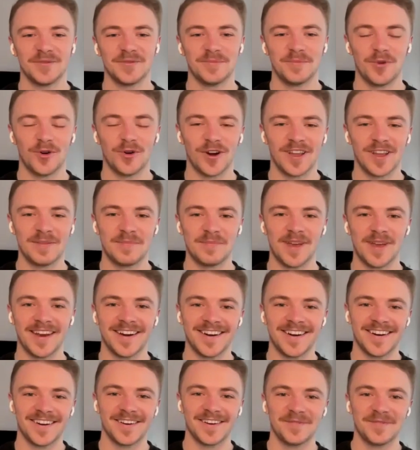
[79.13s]
Good morning,
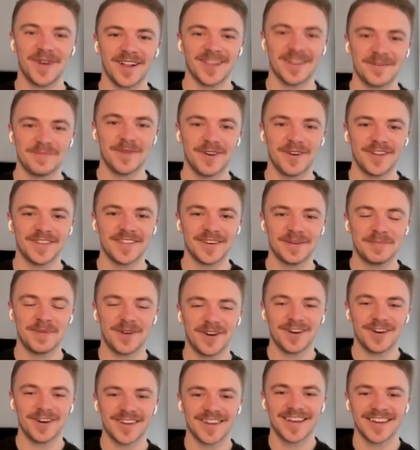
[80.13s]
Peter. Welcome onto the
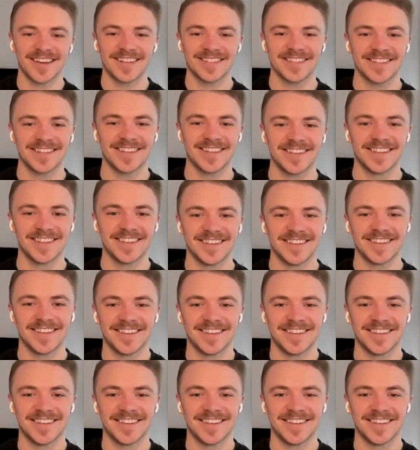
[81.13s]
podcast.